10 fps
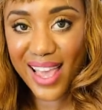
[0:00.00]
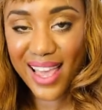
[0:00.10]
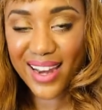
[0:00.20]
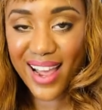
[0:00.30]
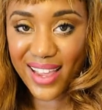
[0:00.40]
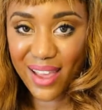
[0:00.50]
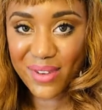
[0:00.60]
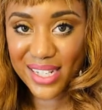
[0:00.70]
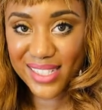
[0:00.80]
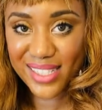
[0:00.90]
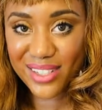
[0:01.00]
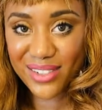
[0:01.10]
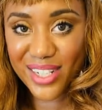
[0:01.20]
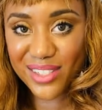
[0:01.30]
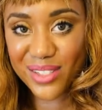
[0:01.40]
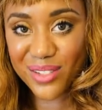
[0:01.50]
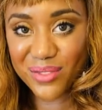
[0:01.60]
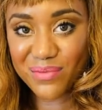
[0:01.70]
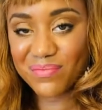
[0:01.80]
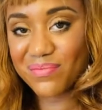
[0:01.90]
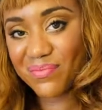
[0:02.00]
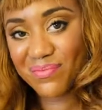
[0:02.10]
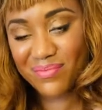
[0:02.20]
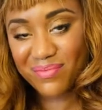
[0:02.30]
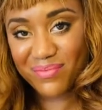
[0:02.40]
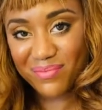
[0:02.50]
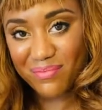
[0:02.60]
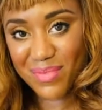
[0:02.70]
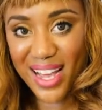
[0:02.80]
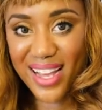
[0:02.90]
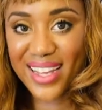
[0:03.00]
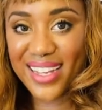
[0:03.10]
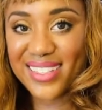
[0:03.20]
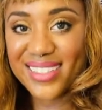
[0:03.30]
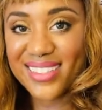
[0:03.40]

and I can't wait to see you here soon. Bye.